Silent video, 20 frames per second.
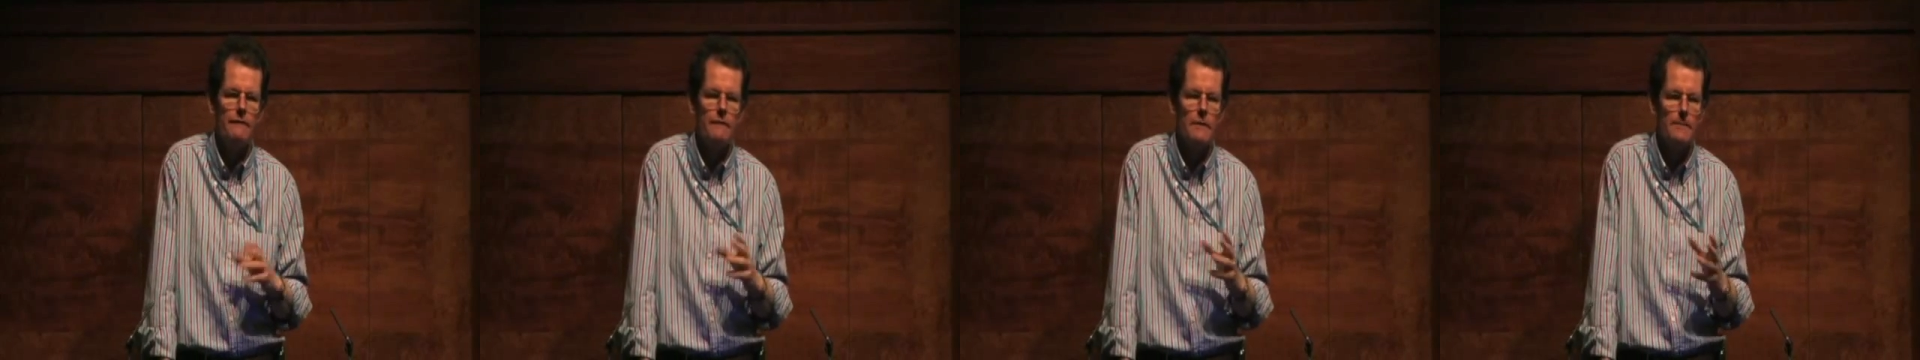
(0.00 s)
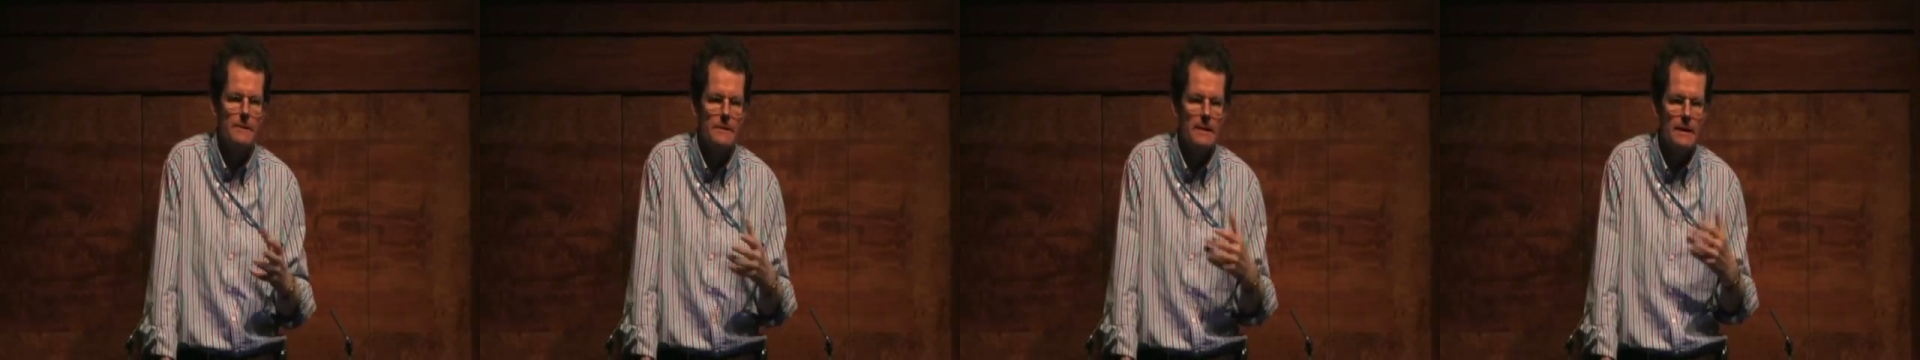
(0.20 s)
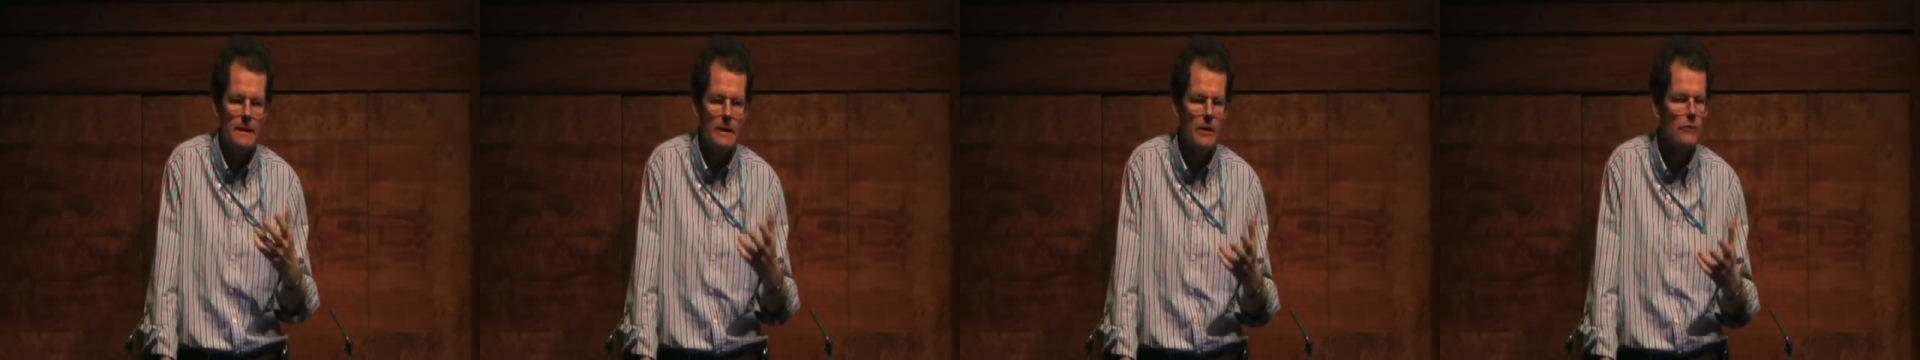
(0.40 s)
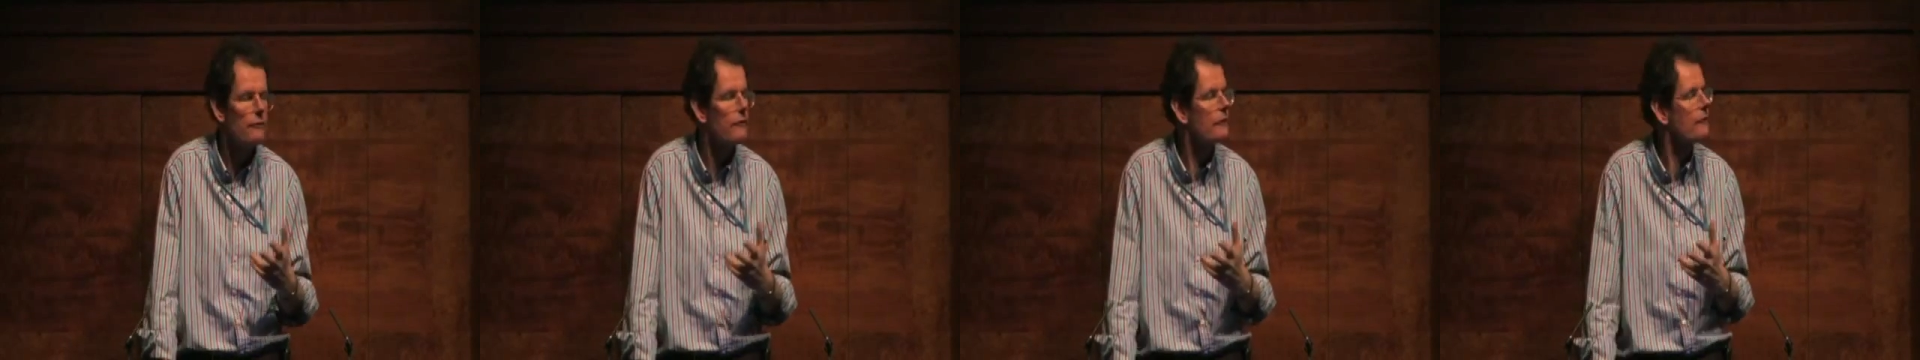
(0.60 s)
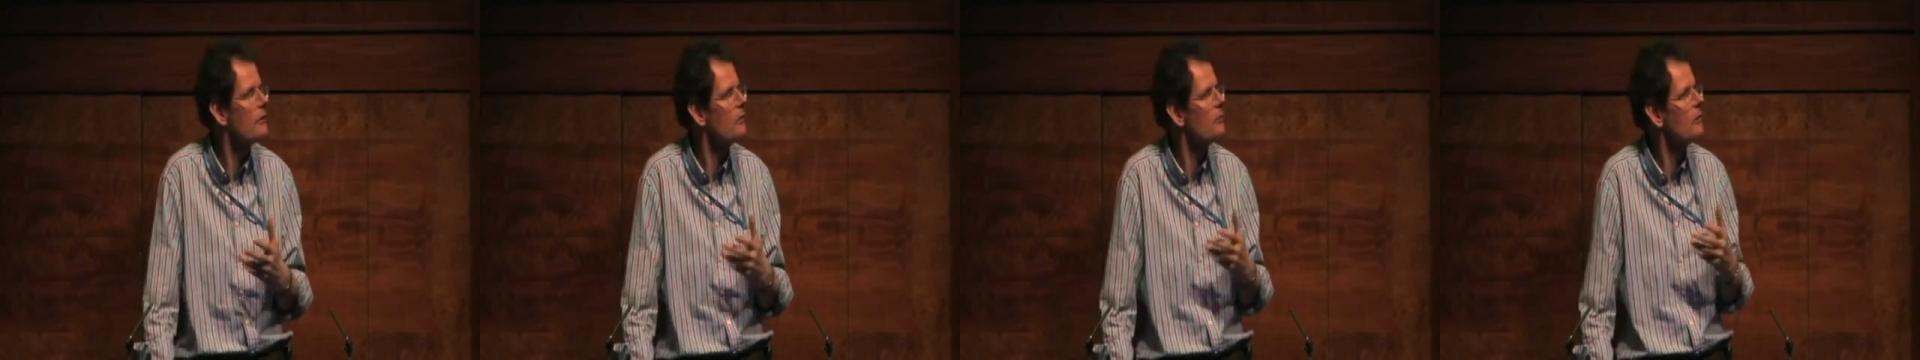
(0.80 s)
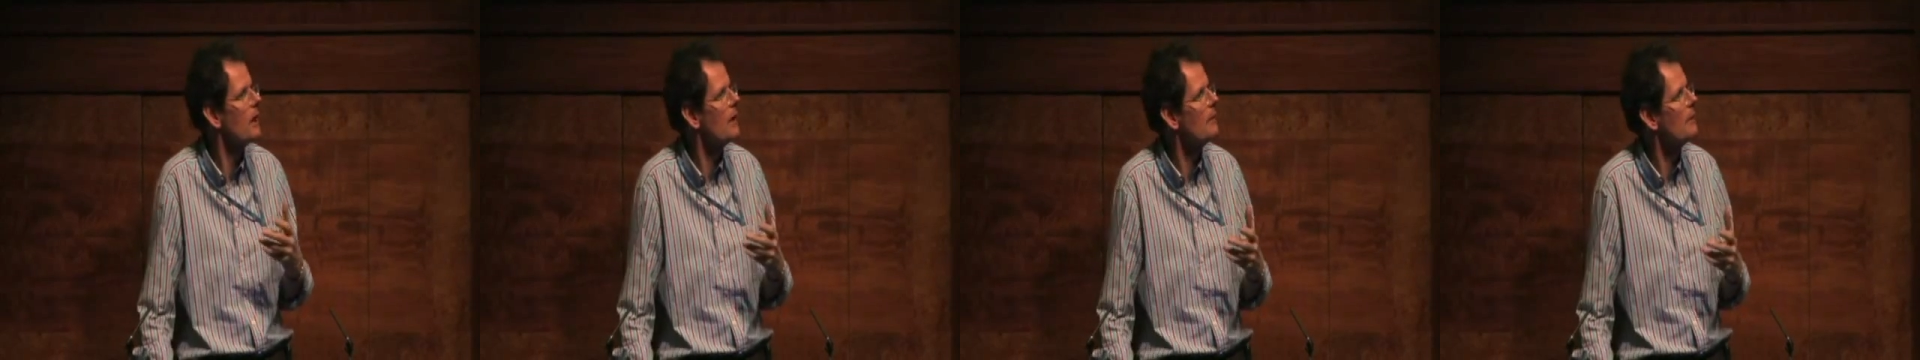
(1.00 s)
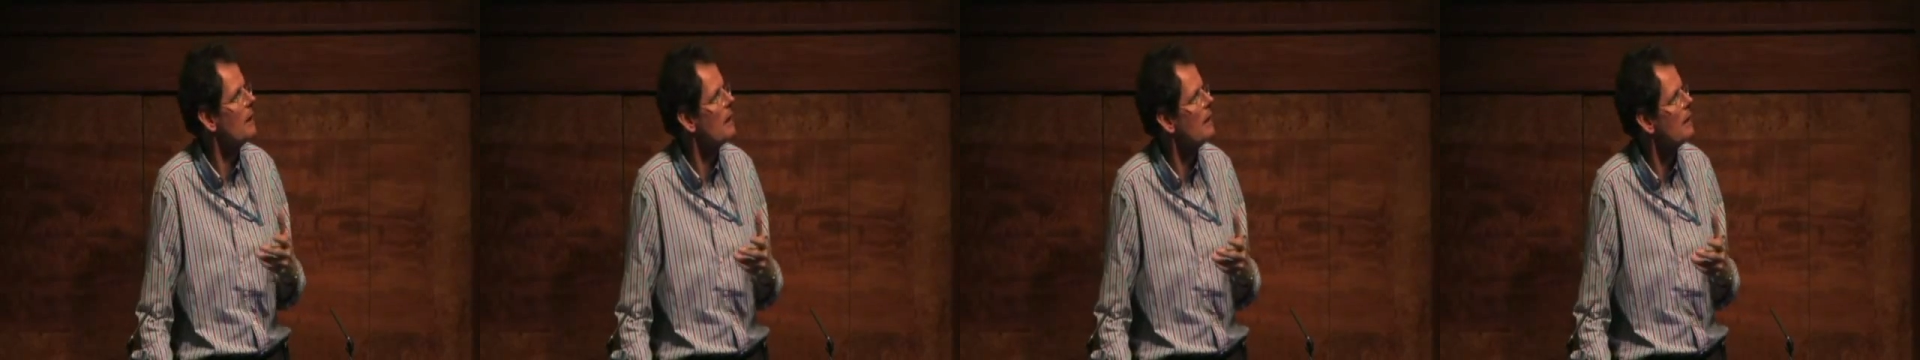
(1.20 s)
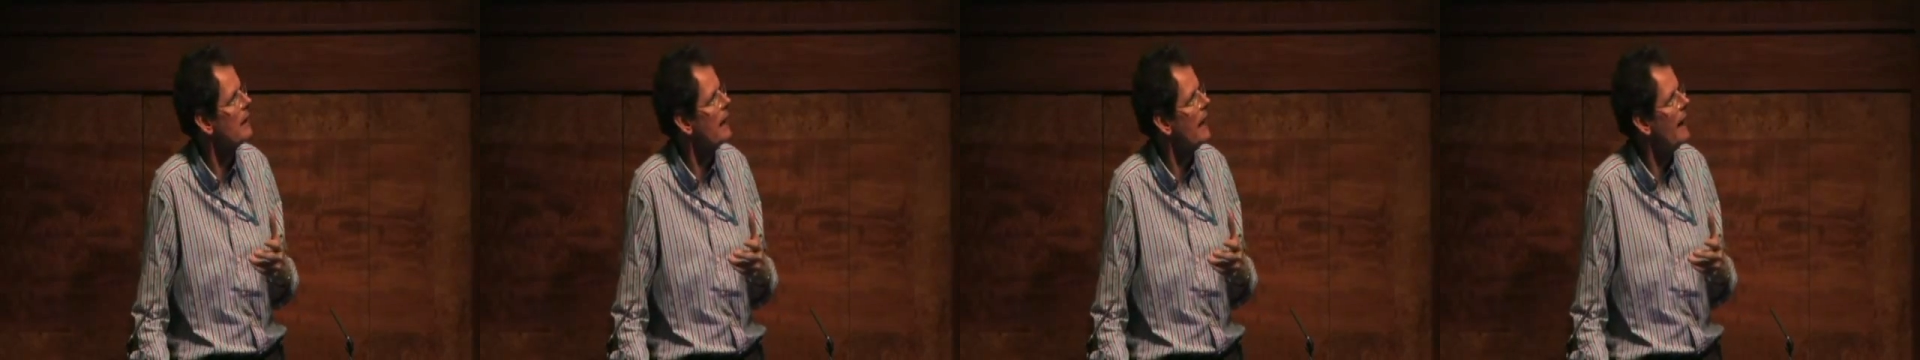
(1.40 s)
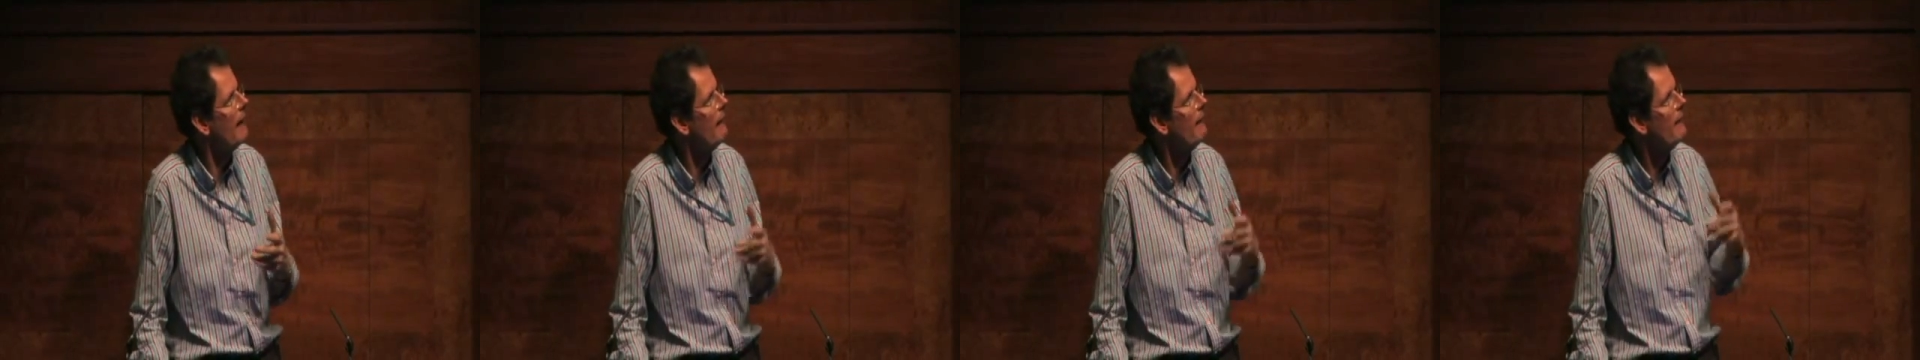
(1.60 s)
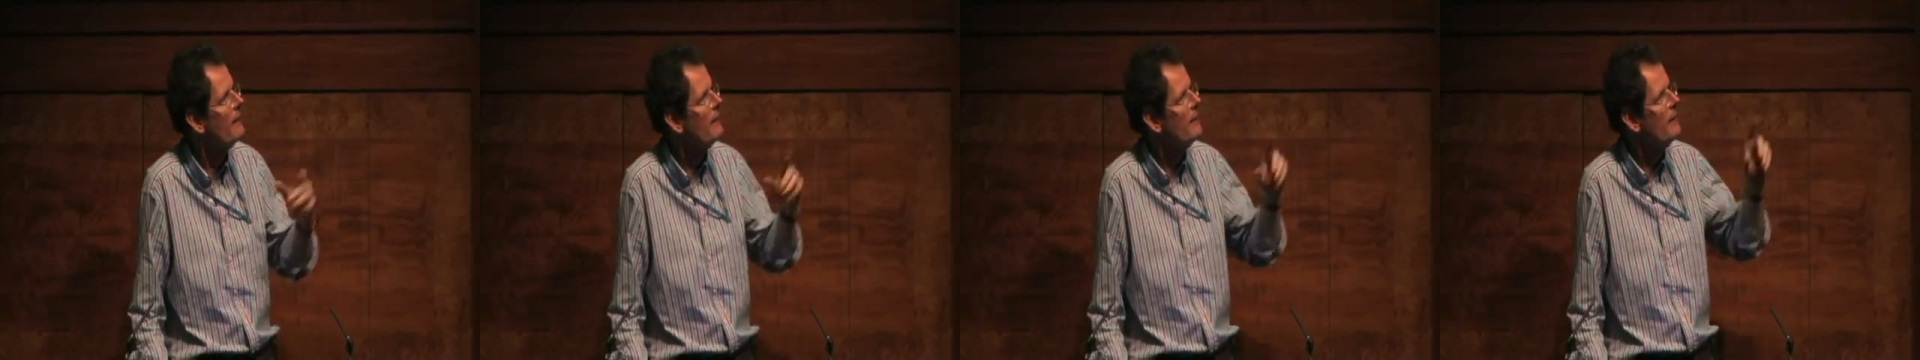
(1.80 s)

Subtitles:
50% increase on where we are now.